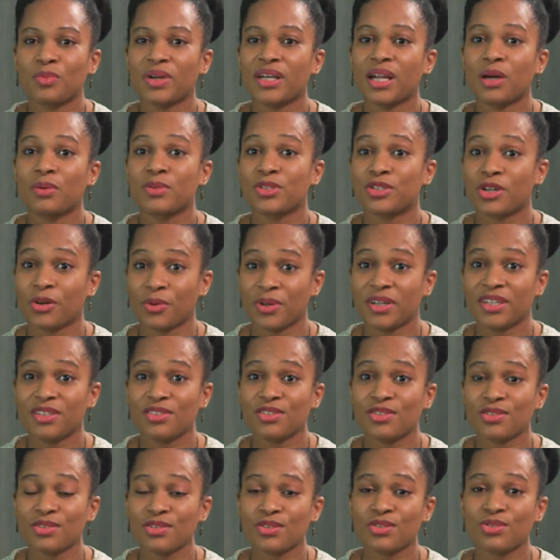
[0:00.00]
When I was going
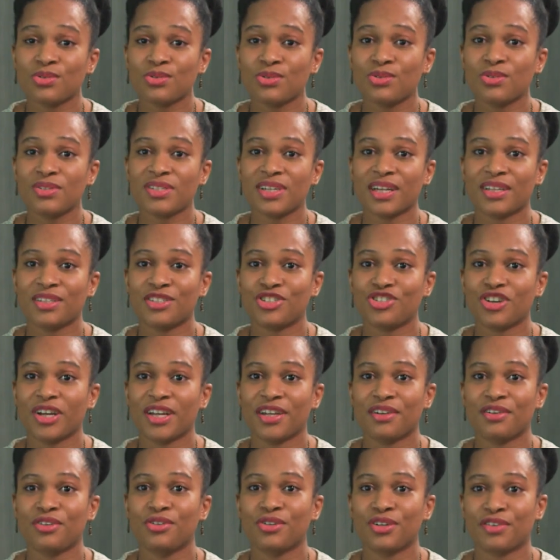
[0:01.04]
into the schools, I'd try
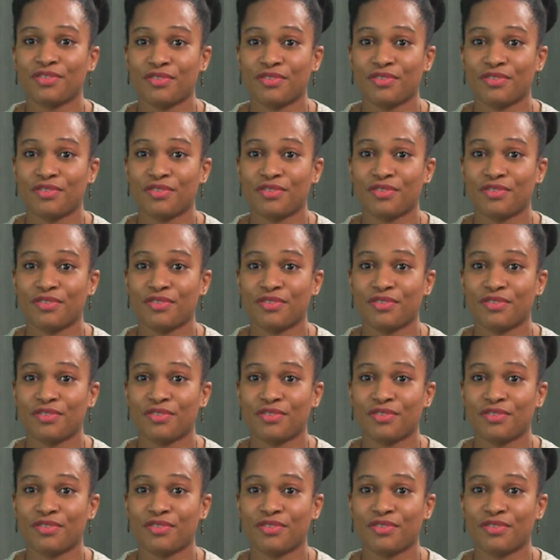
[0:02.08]
and